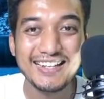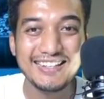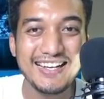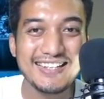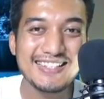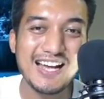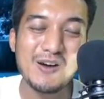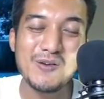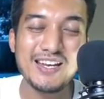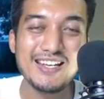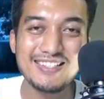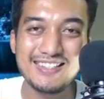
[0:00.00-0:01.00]
that's how
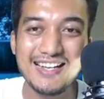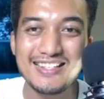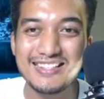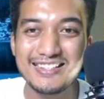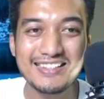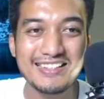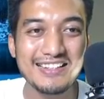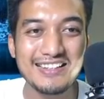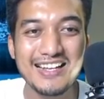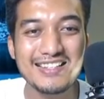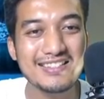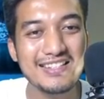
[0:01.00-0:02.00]
it is that's
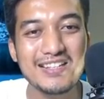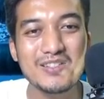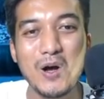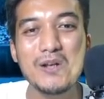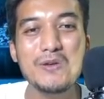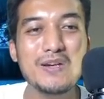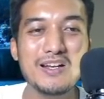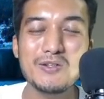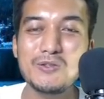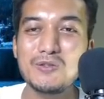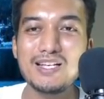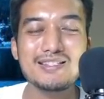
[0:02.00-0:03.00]
that's that's all you gotta
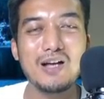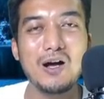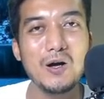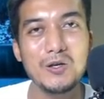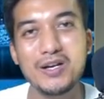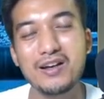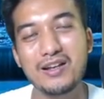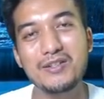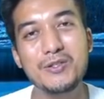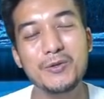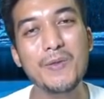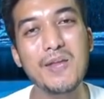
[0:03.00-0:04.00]
do that's all you gotta
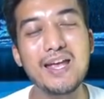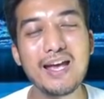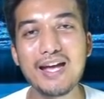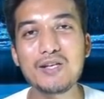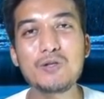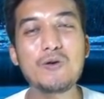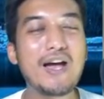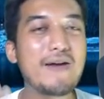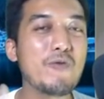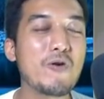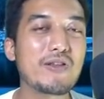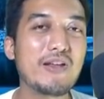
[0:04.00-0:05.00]
do and you
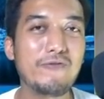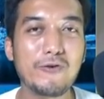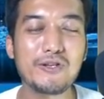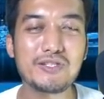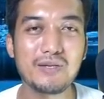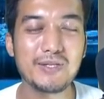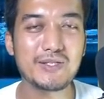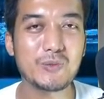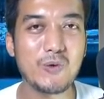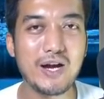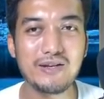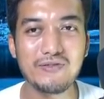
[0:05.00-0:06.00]
have more than 40 summons
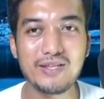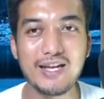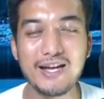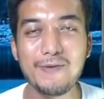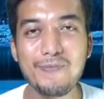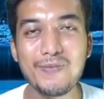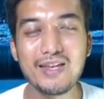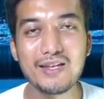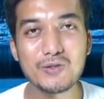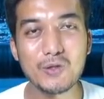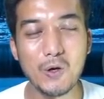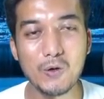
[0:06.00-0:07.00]
right over there
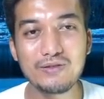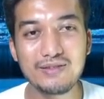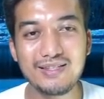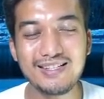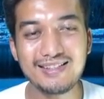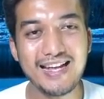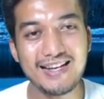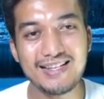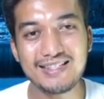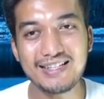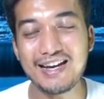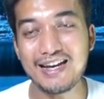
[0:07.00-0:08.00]
so th that
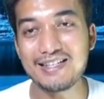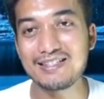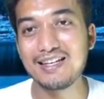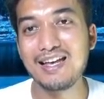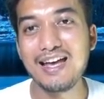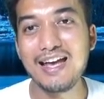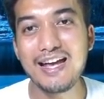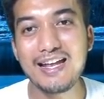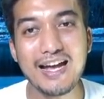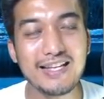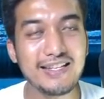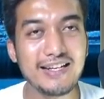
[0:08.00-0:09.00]
is it guys
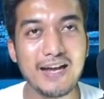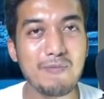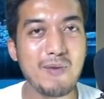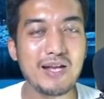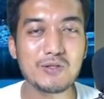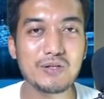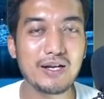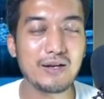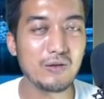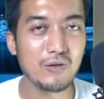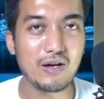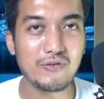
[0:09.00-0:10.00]
and I think I managed to get
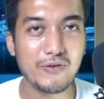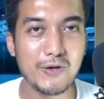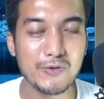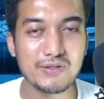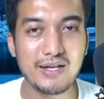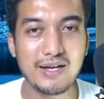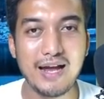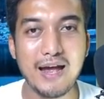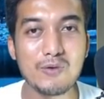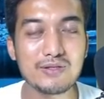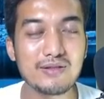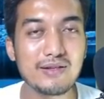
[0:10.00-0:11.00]
a lot of heroes that I
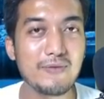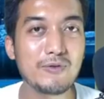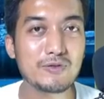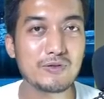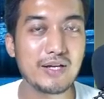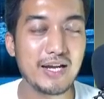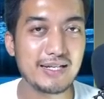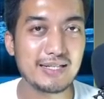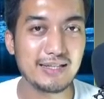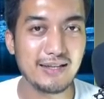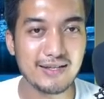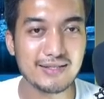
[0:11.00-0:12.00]
was not able to get
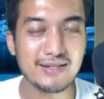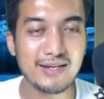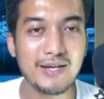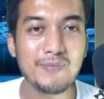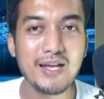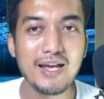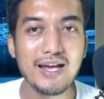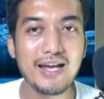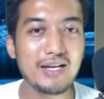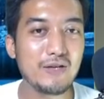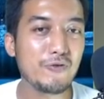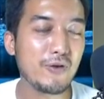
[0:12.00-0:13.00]
last time
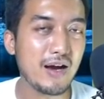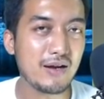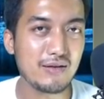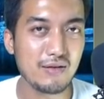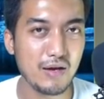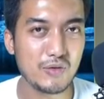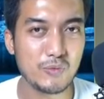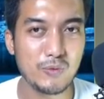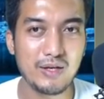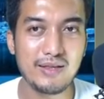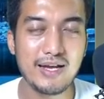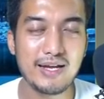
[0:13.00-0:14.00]
and if you are not
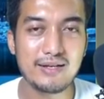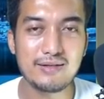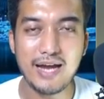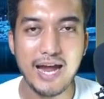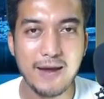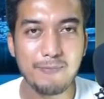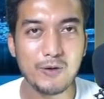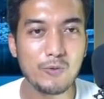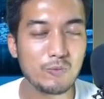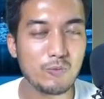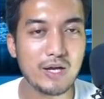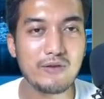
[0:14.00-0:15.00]
really that happy
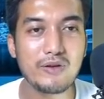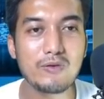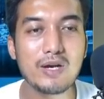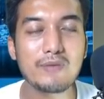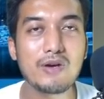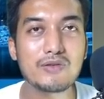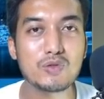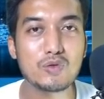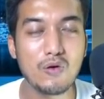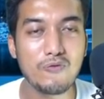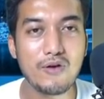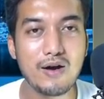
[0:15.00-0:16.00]
with whatever you have got
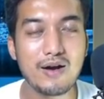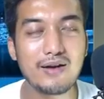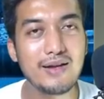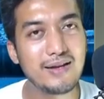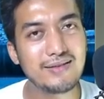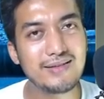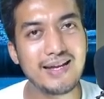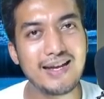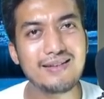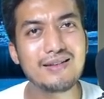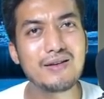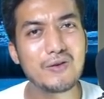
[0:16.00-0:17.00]
so far
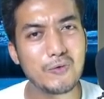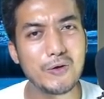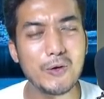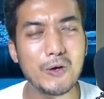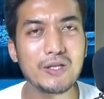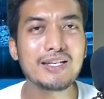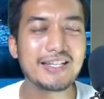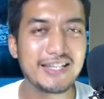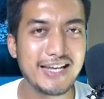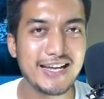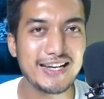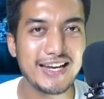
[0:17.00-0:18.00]
then reroll
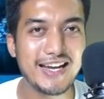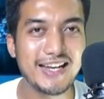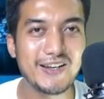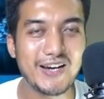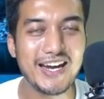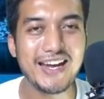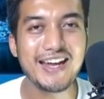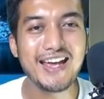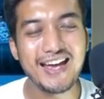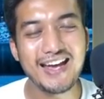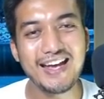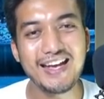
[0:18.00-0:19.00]
yet again, okay?
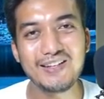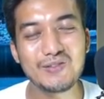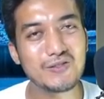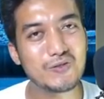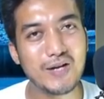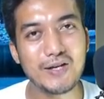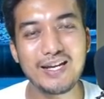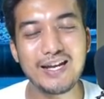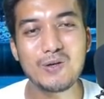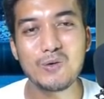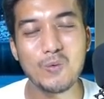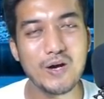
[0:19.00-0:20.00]
And try to
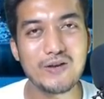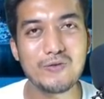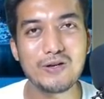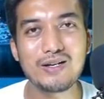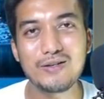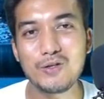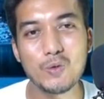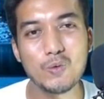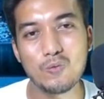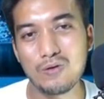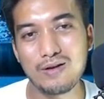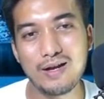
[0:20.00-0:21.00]
get whatever
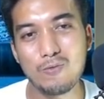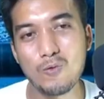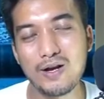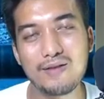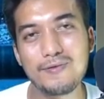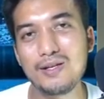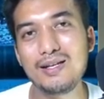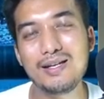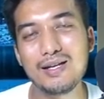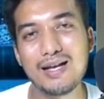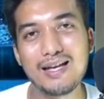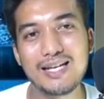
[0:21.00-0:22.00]
you uh, were
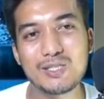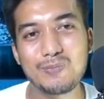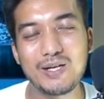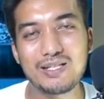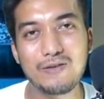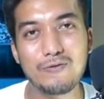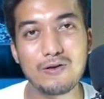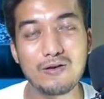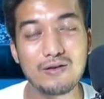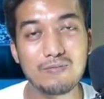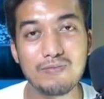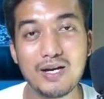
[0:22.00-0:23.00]
really uh, expecting
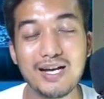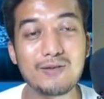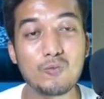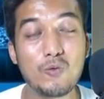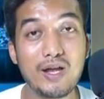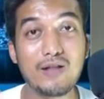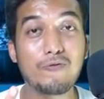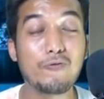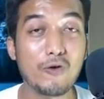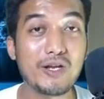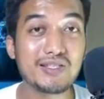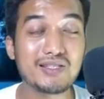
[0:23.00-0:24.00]
for. But, well,
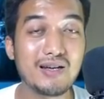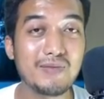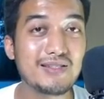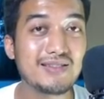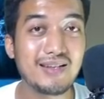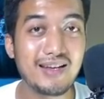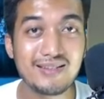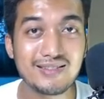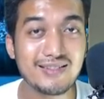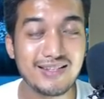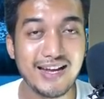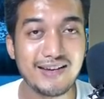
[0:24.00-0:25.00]
40 summons,
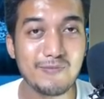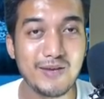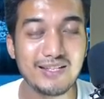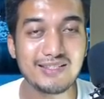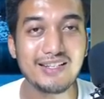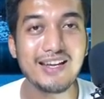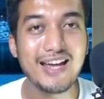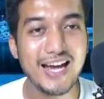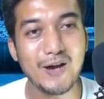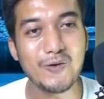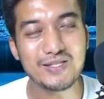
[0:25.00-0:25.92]
isn't that amazing? I would